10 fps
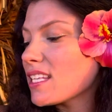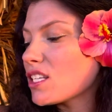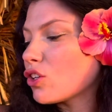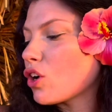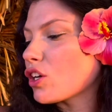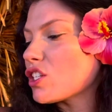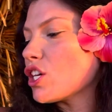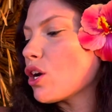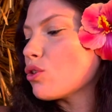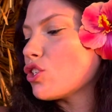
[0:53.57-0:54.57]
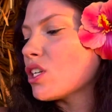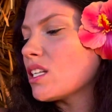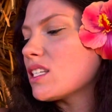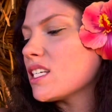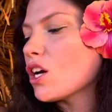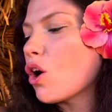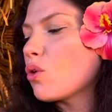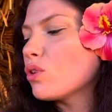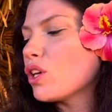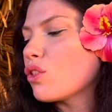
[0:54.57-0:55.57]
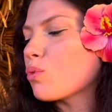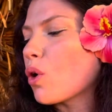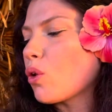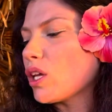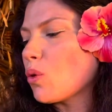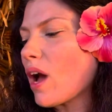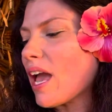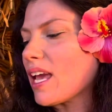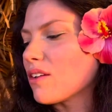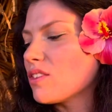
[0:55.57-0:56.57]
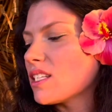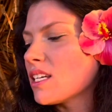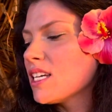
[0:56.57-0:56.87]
across the ocean and see only the rolling waves.